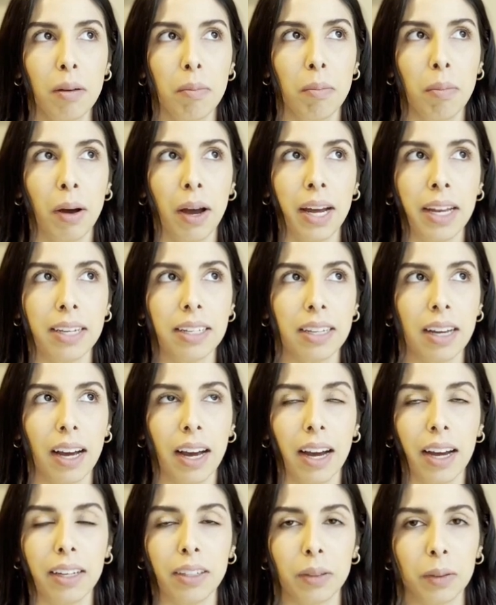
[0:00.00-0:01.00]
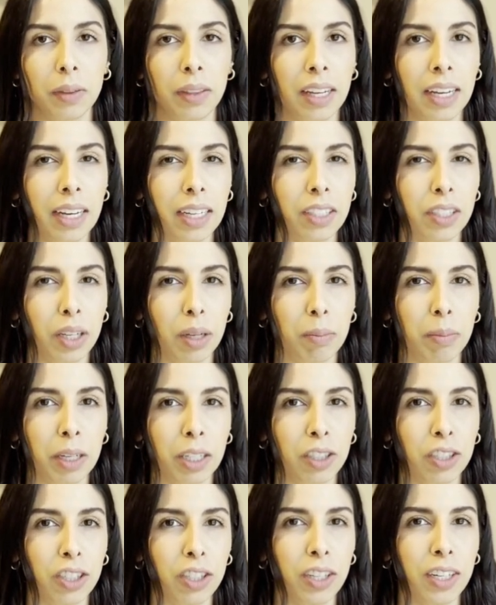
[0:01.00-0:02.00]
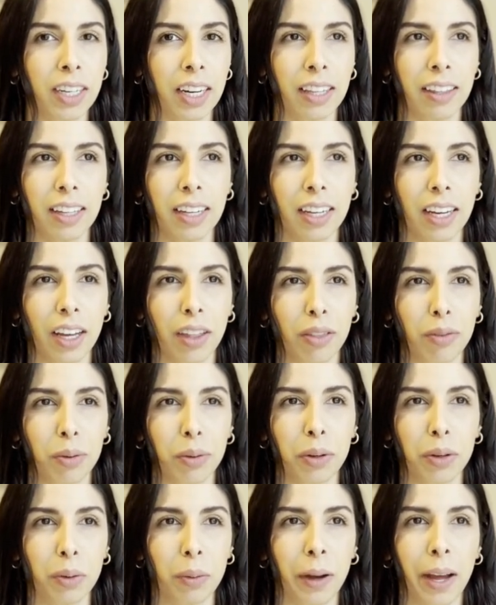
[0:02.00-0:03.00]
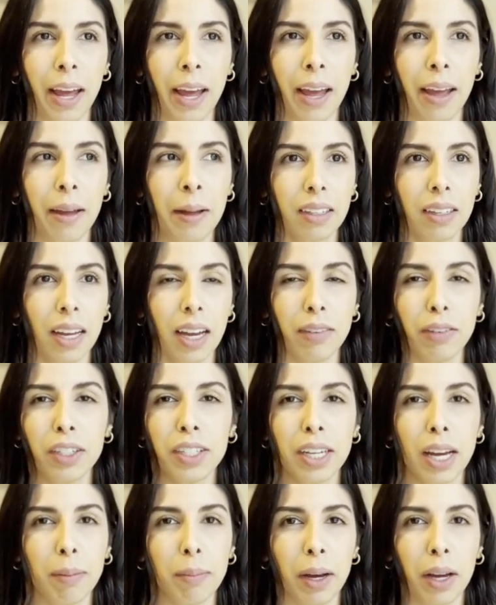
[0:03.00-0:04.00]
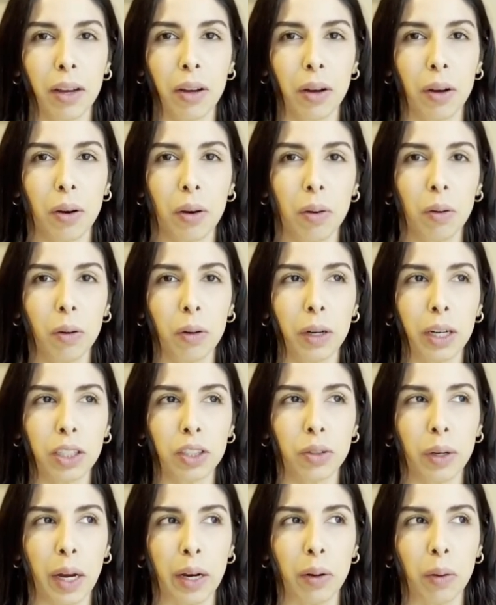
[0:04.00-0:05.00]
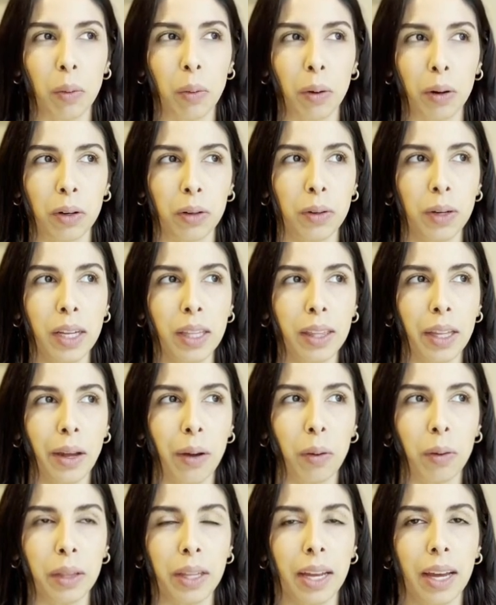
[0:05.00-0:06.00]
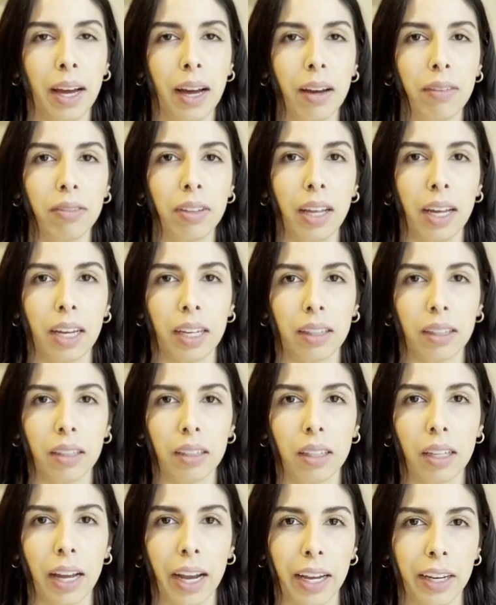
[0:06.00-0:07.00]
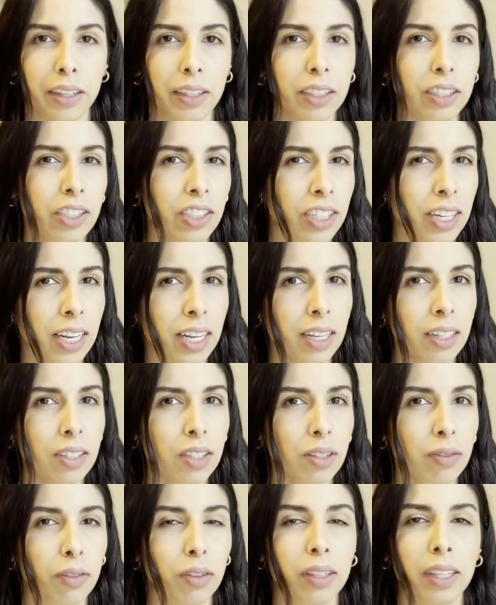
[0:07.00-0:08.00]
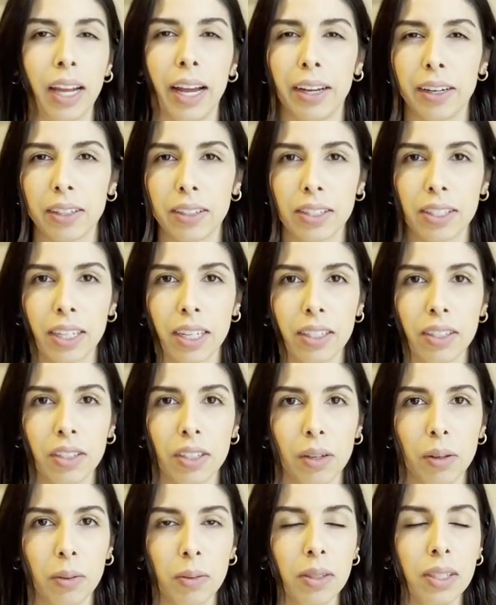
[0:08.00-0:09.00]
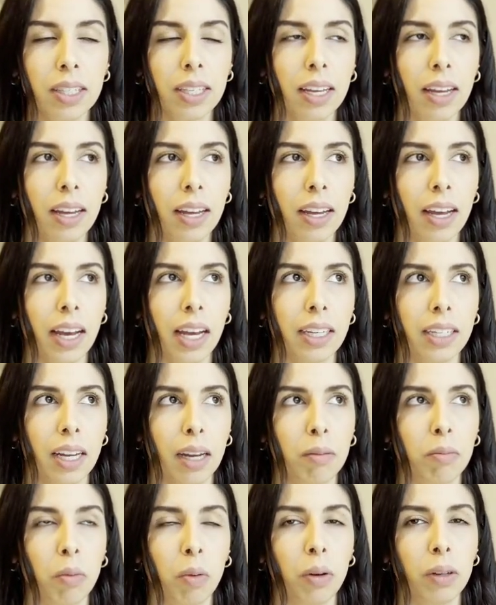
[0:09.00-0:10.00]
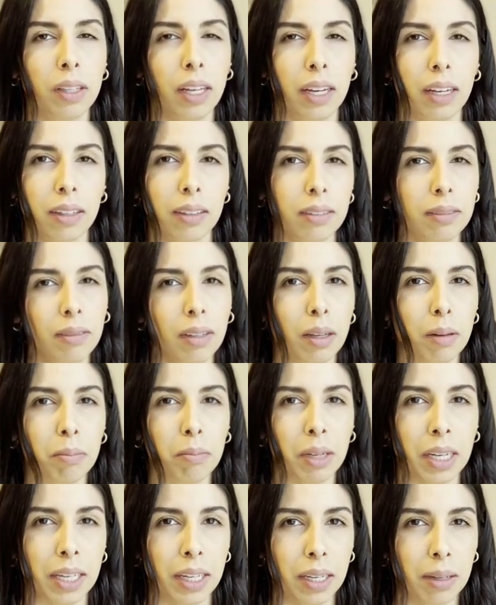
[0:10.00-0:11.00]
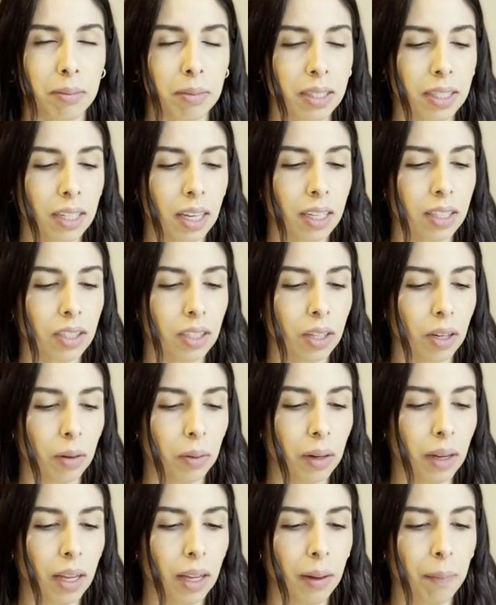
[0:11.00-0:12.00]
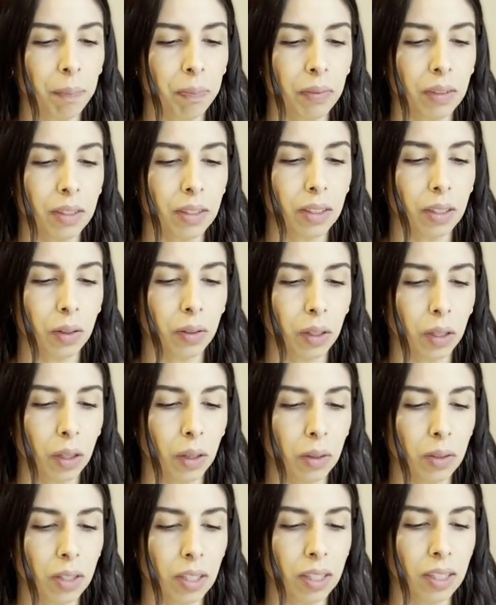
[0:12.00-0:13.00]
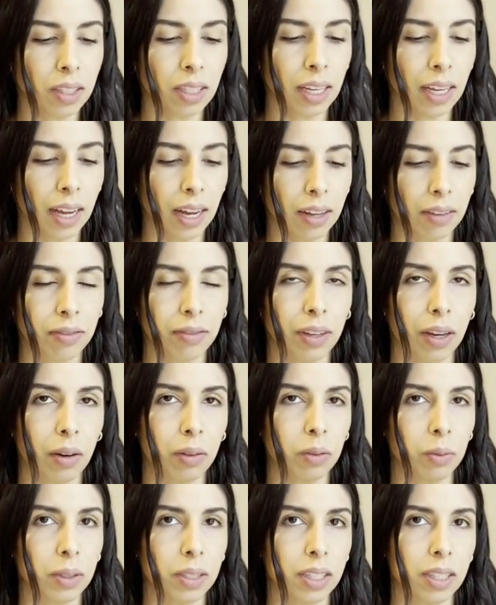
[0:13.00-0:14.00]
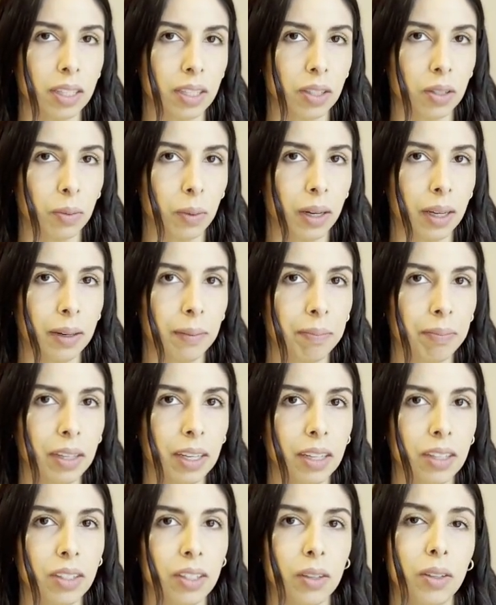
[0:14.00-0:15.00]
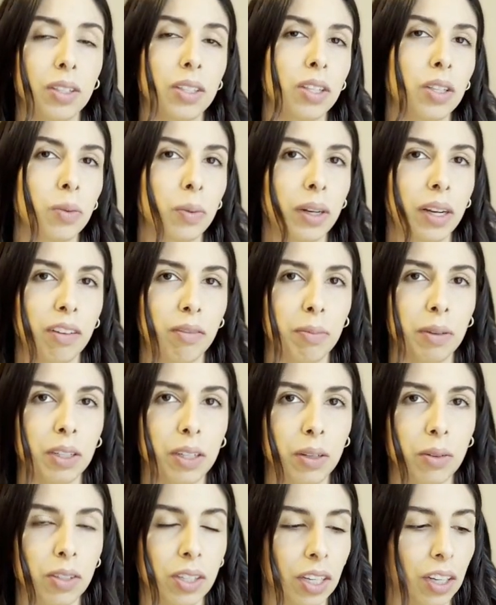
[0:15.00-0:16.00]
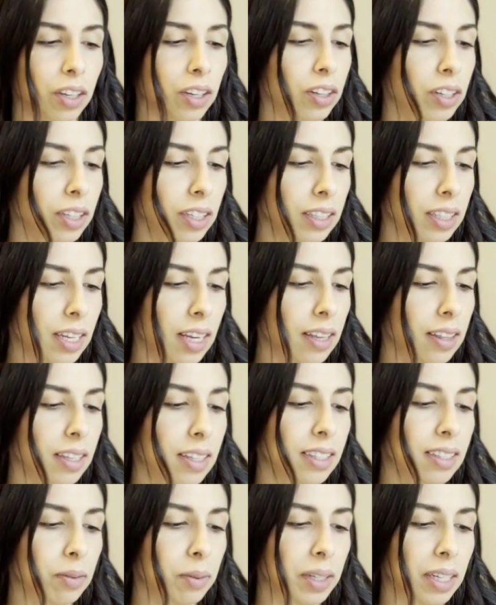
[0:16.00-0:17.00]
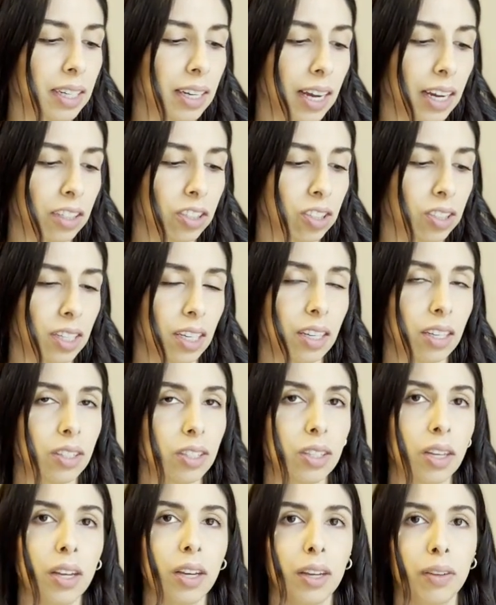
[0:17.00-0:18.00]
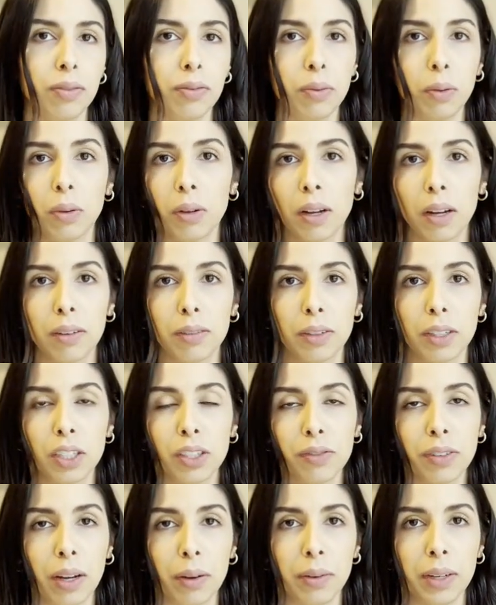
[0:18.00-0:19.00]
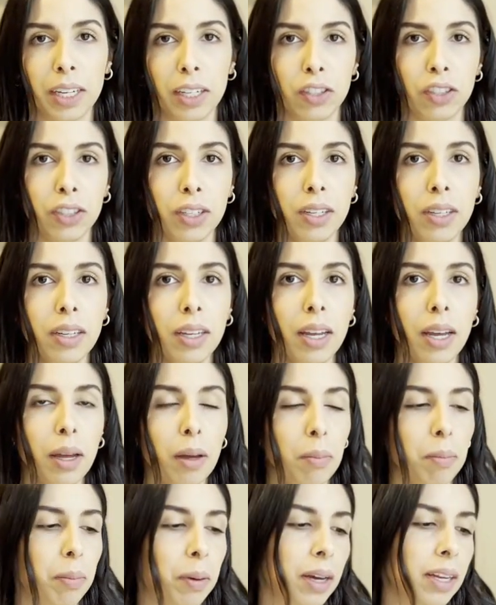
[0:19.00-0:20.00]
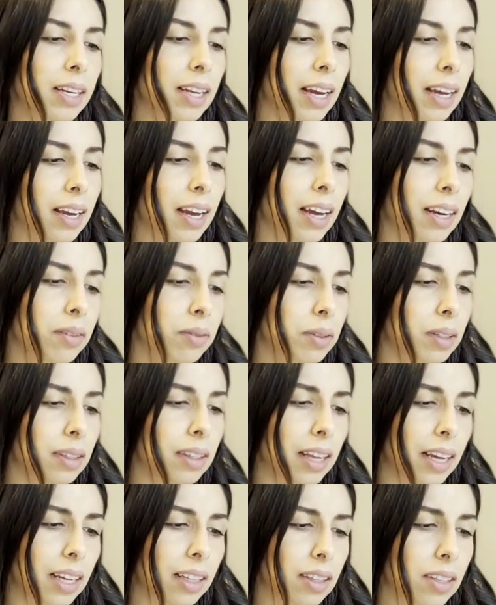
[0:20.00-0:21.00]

But I don't think I took a picture and I think I threw it away. Every time I go or I try to order it, they only have like the lighter shades for lighter skin tones, and I'm more like a medium skin tone. So the closest thing I found was this one. So this is what I've been using currently. This one actually is a full coverage foundation, but I kind of like